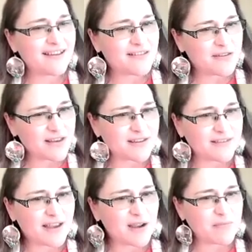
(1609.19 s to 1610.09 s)
the things that
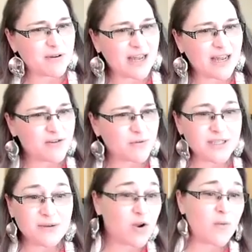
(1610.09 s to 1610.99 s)
they had built afterwards,
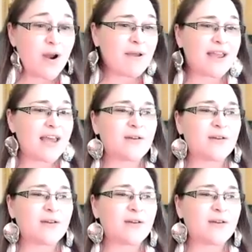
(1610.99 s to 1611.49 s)
he would go right back in